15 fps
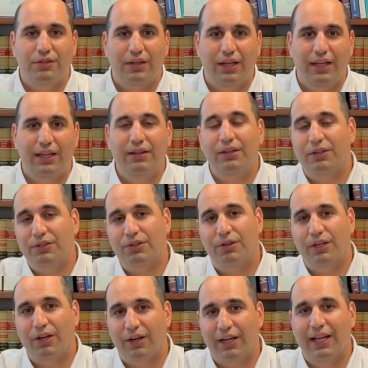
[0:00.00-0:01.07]
and the
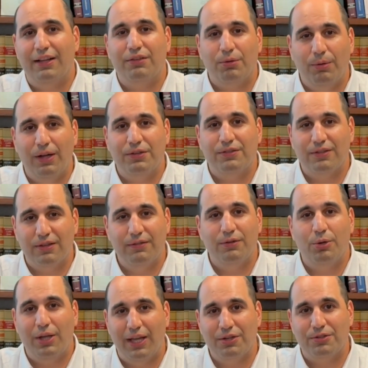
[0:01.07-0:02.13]
attorney are going to ask questions of the
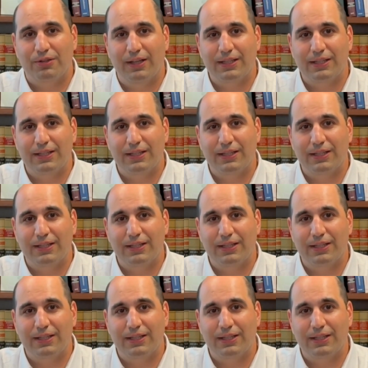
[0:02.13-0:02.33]
vocational